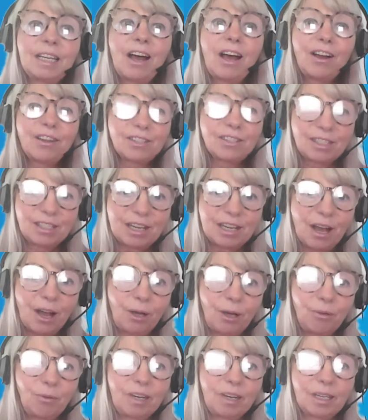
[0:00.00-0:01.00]
us
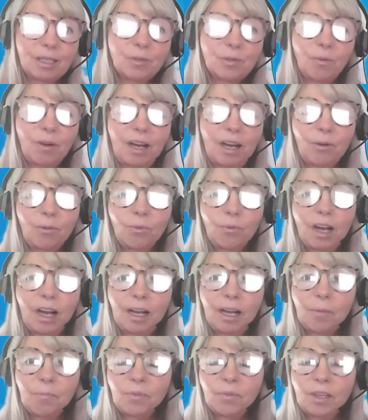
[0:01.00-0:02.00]
know as well
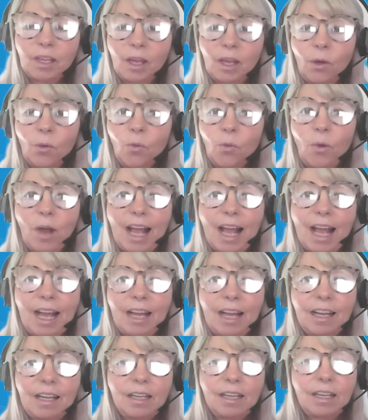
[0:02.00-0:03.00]

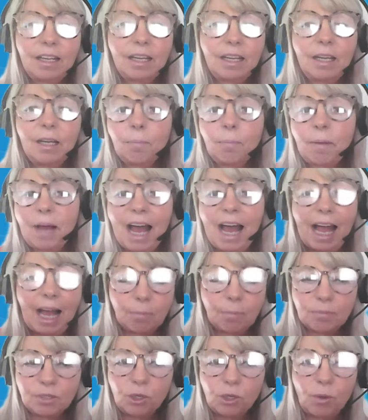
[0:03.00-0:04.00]
where
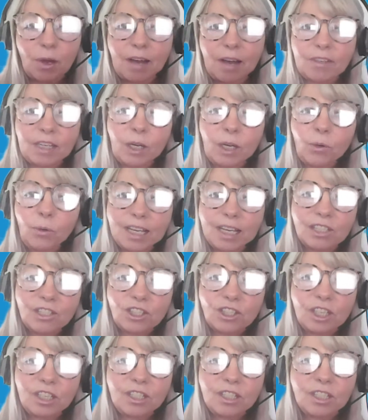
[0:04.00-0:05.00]
perhaps you have any
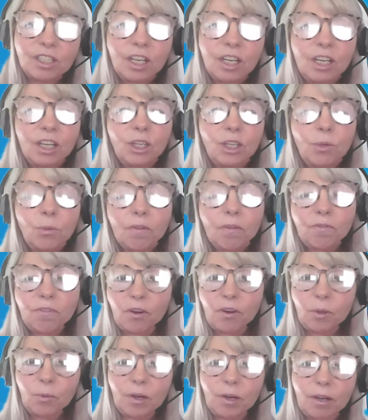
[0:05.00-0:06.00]
questions. You are
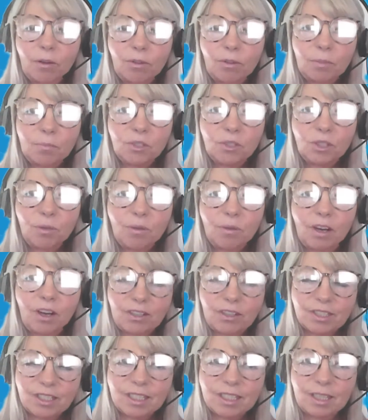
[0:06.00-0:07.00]
very welcome to
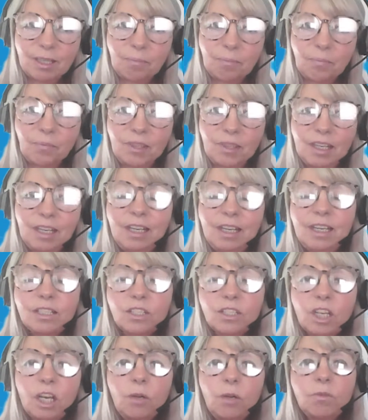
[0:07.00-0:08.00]
ask them.
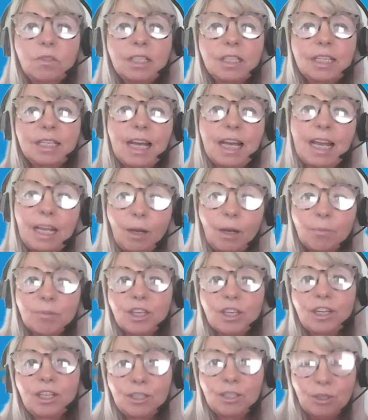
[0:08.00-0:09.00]
So, today I
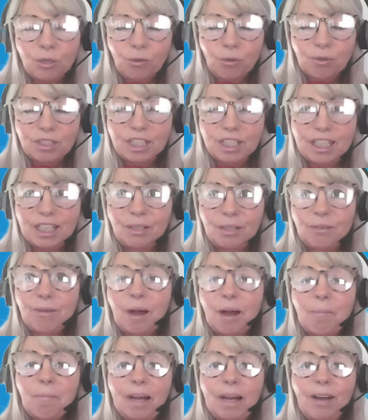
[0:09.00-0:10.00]
was going to talk to you
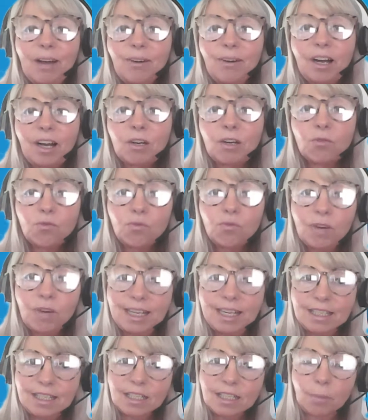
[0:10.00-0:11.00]
about a
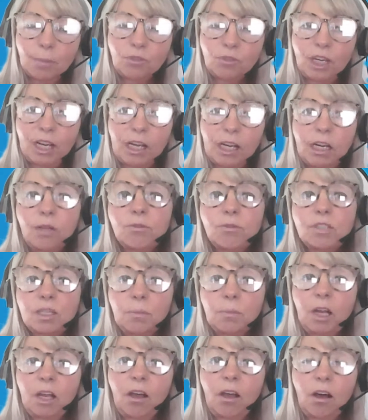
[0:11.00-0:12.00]
great subject close
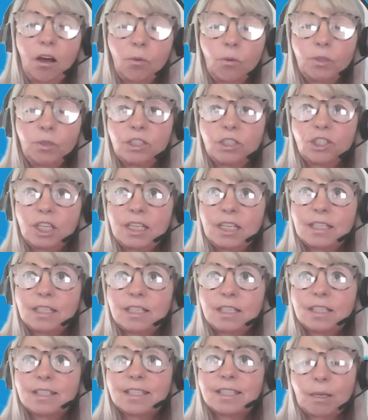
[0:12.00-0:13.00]
to my heart, which
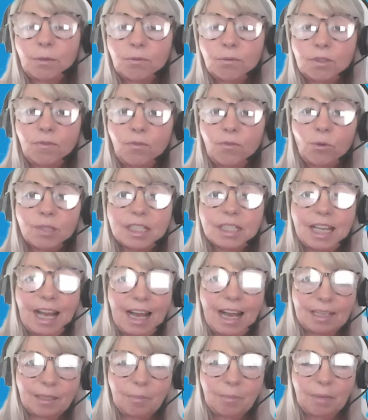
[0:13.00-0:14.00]
is Salesforce
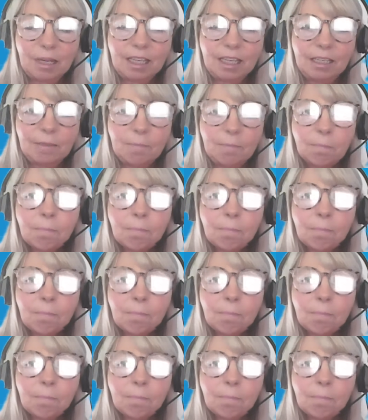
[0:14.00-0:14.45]
admin.